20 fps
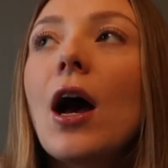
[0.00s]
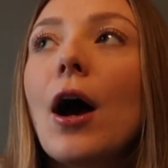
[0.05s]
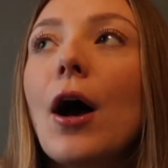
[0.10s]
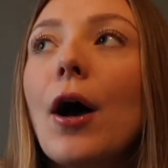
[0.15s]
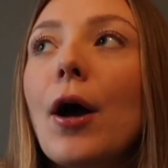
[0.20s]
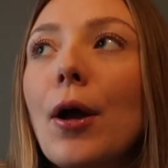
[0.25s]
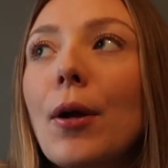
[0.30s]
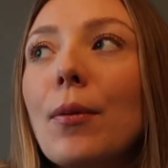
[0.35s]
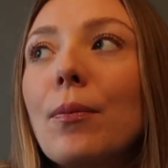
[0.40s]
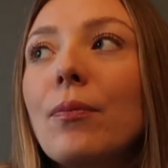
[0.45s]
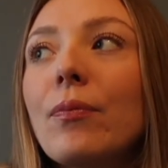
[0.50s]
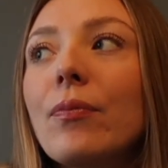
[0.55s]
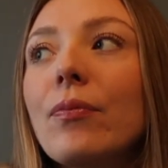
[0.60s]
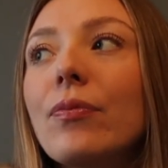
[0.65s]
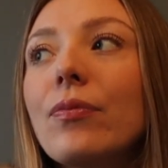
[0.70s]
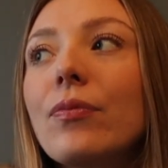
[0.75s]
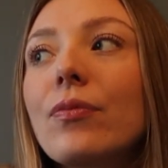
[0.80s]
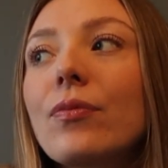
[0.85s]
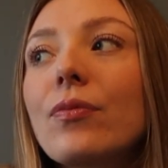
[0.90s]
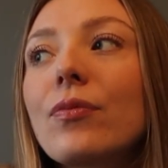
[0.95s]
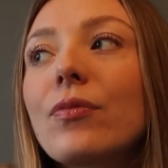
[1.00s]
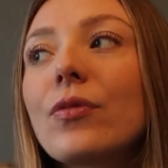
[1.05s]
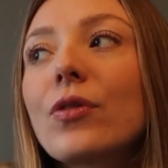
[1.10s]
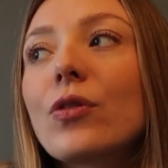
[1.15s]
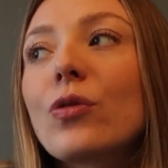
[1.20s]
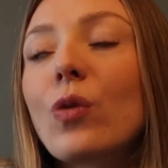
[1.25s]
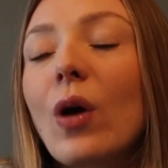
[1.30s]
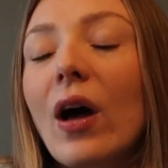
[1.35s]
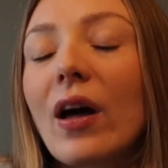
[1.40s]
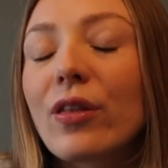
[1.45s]

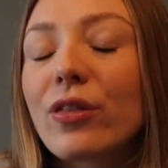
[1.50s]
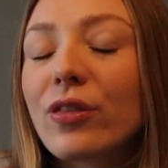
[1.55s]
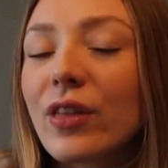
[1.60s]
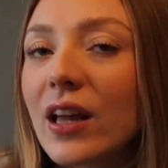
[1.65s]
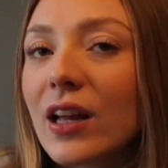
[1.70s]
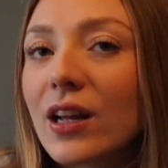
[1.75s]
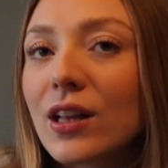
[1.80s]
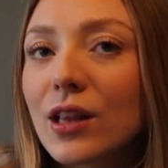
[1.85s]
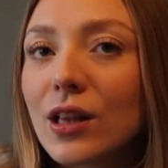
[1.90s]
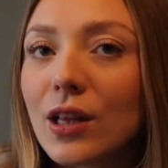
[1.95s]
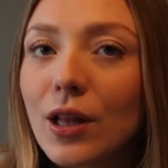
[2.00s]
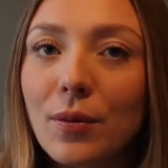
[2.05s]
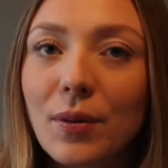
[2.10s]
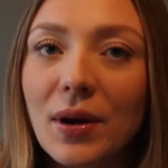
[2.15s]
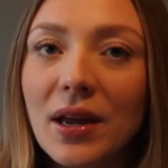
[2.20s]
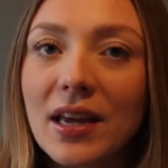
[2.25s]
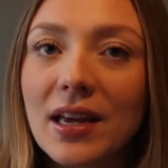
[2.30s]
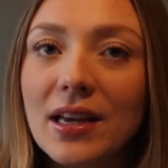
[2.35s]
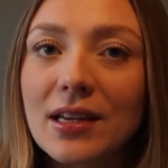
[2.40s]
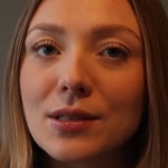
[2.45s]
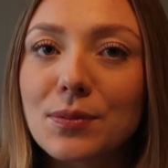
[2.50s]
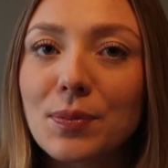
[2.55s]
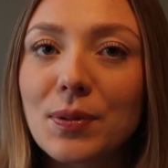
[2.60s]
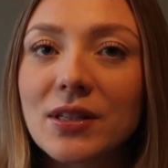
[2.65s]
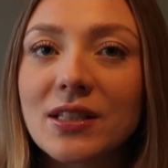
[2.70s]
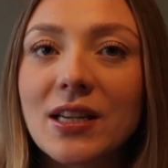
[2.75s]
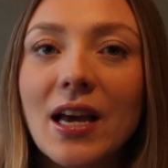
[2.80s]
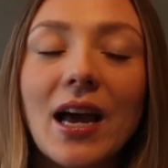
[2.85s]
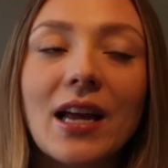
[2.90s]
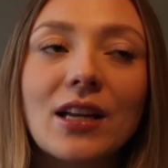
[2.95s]
So I think Louis is
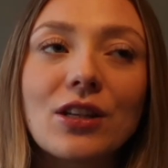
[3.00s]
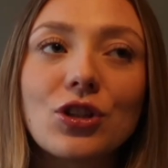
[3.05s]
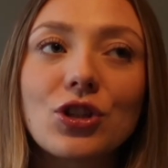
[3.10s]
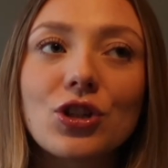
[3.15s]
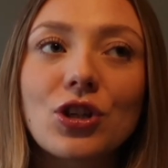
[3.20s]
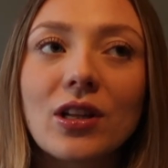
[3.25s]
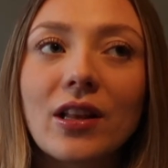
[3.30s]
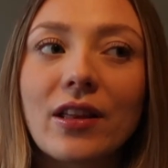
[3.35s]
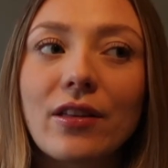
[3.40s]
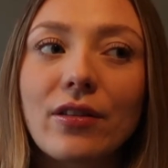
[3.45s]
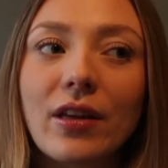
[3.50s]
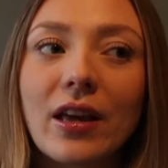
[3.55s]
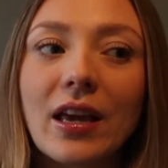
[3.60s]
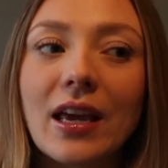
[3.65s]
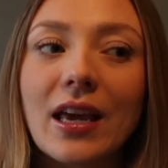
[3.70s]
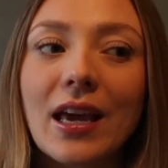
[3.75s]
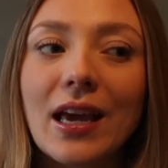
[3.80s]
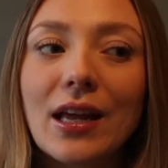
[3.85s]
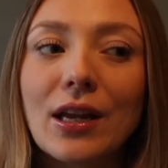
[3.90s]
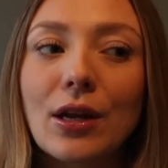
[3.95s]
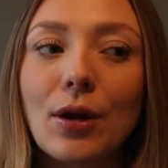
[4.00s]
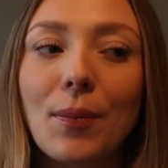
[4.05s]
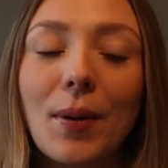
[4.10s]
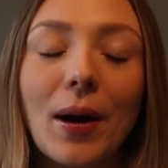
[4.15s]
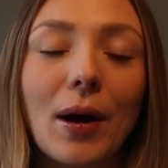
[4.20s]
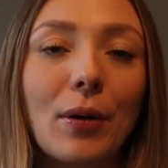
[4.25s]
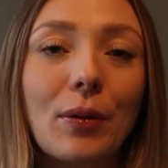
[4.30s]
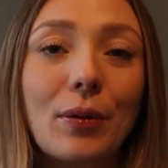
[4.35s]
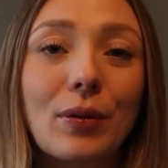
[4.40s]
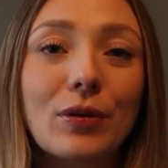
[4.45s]
potentially thinking
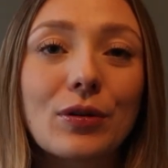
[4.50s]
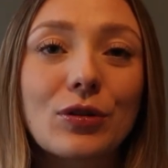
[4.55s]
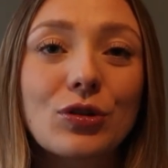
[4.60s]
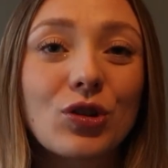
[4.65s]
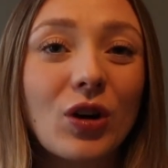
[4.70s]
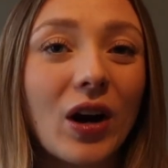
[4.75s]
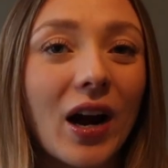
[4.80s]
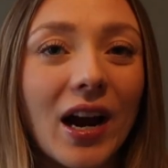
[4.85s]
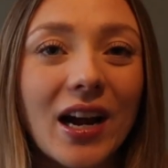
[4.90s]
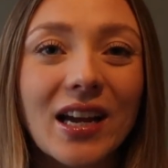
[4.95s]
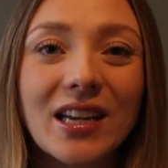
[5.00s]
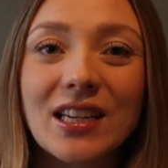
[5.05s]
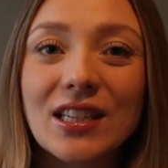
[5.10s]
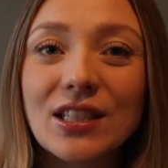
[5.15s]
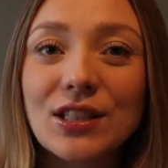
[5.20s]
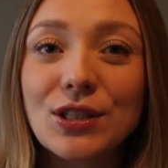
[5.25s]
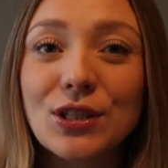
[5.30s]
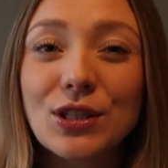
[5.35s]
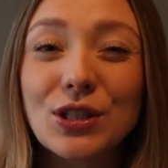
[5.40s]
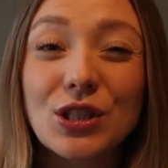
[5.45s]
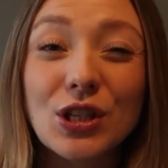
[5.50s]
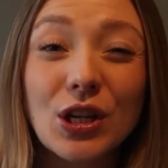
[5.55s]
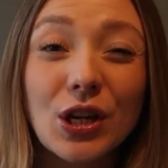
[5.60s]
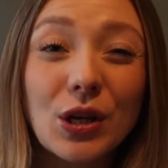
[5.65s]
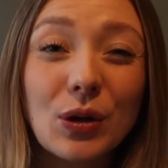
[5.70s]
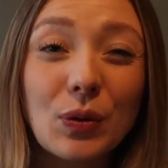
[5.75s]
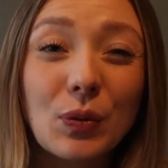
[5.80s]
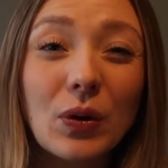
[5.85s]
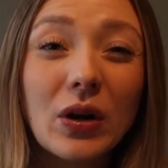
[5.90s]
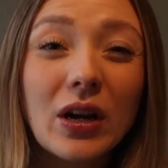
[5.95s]
about trying to
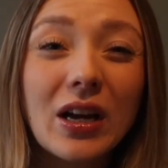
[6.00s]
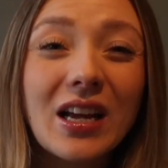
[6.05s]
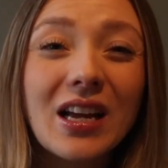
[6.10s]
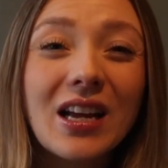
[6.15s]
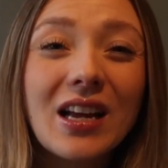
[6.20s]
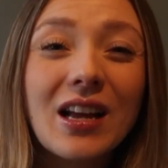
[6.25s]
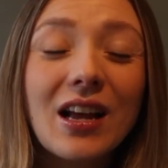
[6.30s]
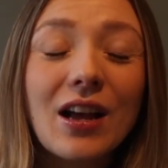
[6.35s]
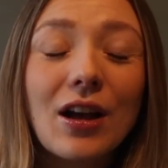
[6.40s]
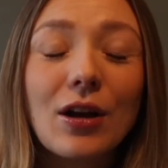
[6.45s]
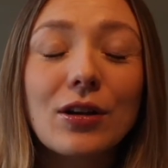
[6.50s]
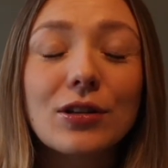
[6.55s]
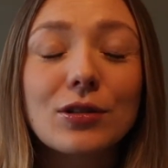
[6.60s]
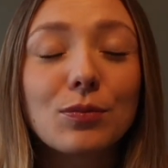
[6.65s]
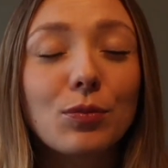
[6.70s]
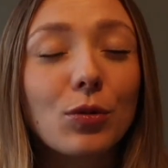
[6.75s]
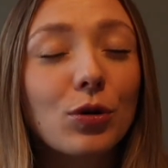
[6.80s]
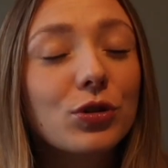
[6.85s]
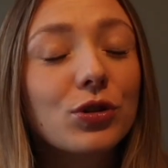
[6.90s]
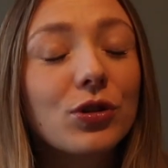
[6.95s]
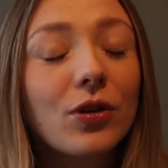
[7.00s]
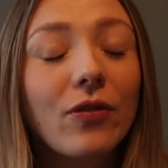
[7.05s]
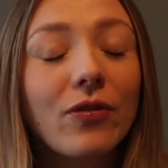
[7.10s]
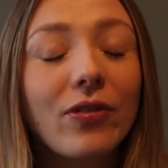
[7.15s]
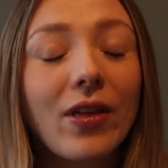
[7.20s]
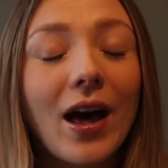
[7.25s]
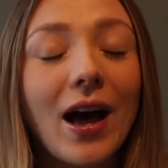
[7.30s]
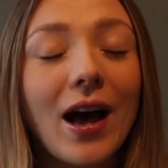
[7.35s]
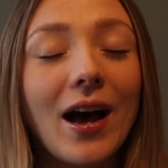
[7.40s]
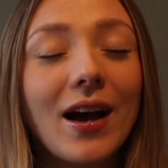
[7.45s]
do as much of
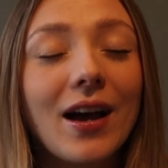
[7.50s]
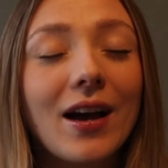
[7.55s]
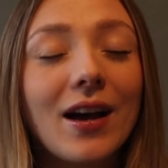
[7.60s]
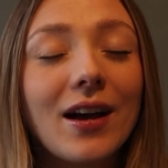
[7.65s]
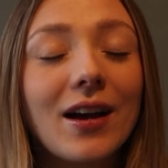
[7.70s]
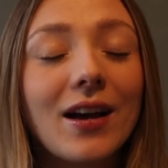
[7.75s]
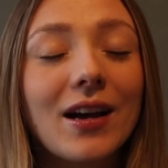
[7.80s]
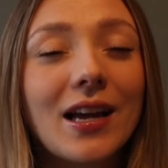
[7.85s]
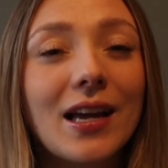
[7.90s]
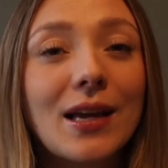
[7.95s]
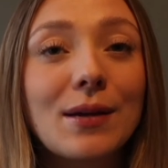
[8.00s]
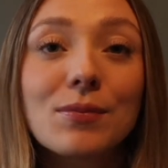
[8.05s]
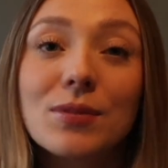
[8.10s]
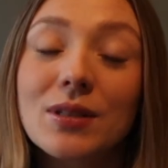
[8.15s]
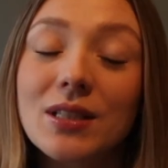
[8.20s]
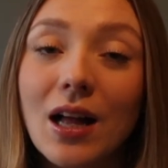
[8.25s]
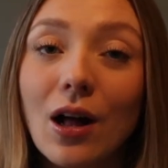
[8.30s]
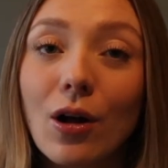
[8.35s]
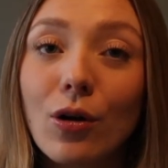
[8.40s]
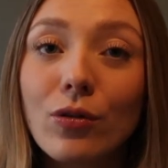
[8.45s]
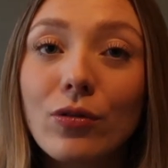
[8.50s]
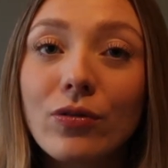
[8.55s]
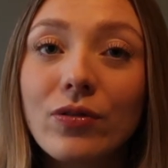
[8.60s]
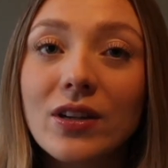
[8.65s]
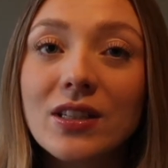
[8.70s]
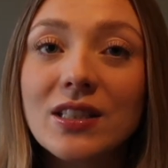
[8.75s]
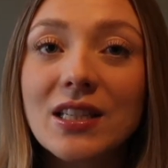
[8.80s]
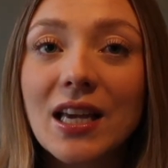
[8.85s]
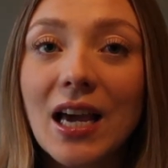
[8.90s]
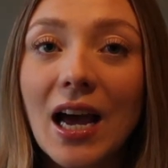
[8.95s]
that himself
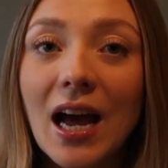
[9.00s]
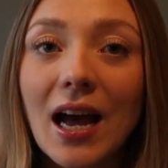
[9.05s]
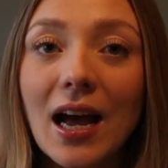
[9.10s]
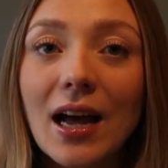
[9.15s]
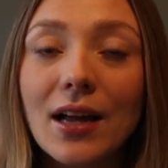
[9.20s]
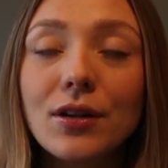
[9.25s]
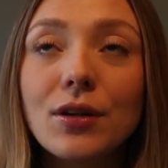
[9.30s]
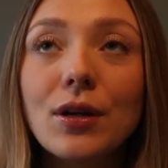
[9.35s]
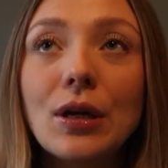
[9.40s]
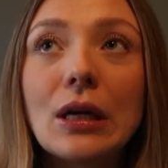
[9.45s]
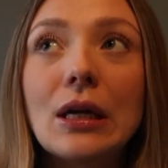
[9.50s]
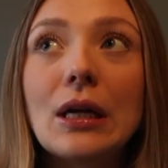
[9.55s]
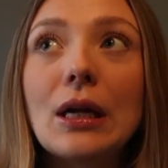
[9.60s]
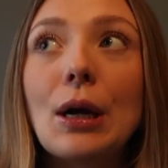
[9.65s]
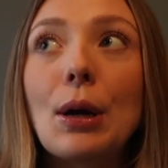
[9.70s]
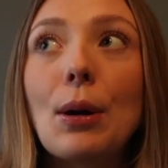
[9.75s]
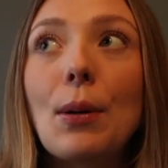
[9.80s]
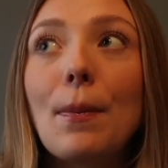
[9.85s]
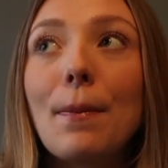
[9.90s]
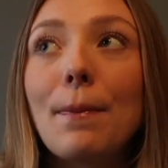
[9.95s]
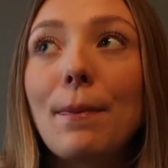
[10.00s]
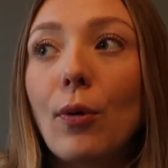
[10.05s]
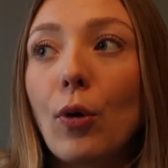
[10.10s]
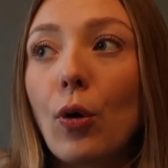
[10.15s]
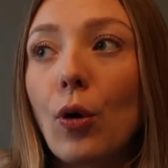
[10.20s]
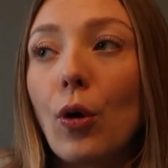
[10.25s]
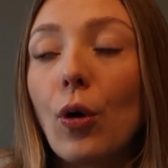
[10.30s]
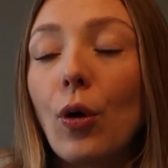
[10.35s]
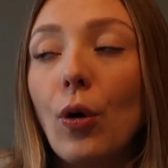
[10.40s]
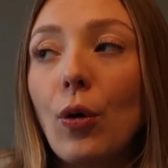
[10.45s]
as he can,
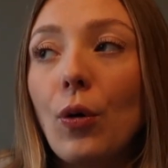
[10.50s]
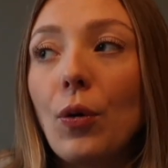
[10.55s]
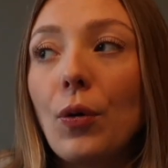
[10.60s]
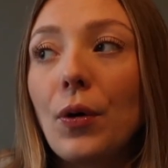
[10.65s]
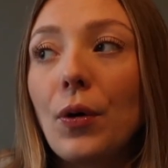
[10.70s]
but